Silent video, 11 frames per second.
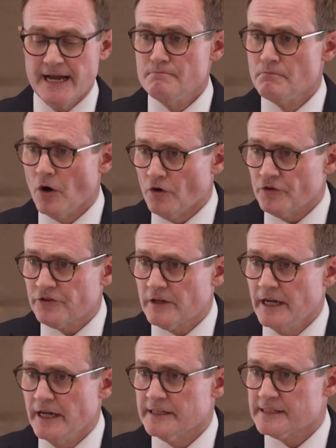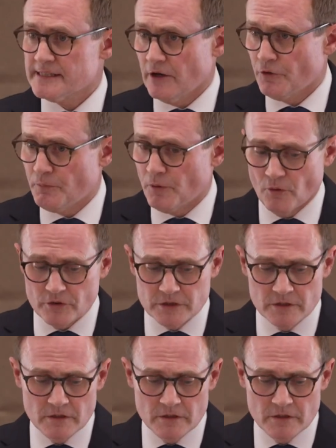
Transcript: a mosque in Southport,